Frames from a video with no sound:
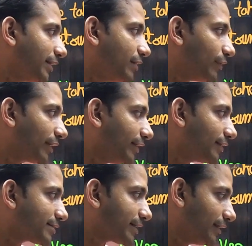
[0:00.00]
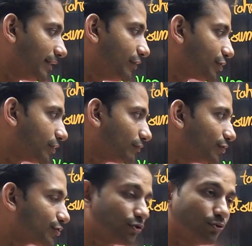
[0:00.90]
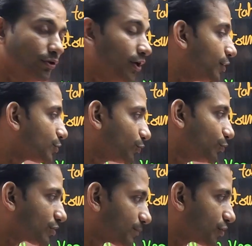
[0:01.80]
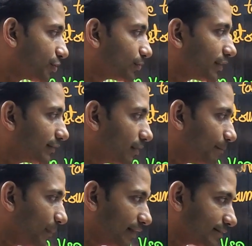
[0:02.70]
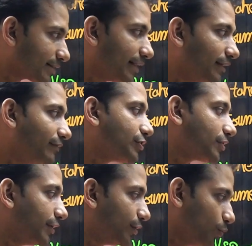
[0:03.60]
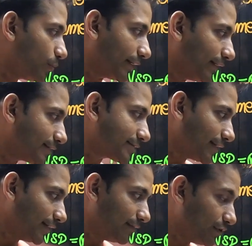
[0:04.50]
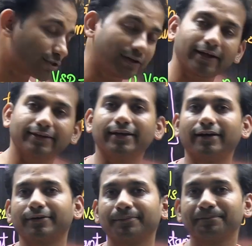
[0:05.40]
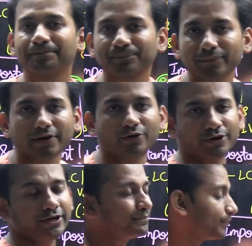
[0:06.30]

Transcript: 3, Vernier scale division was known, so you substituted the main scale division into Vernier scale division, like that. Okay?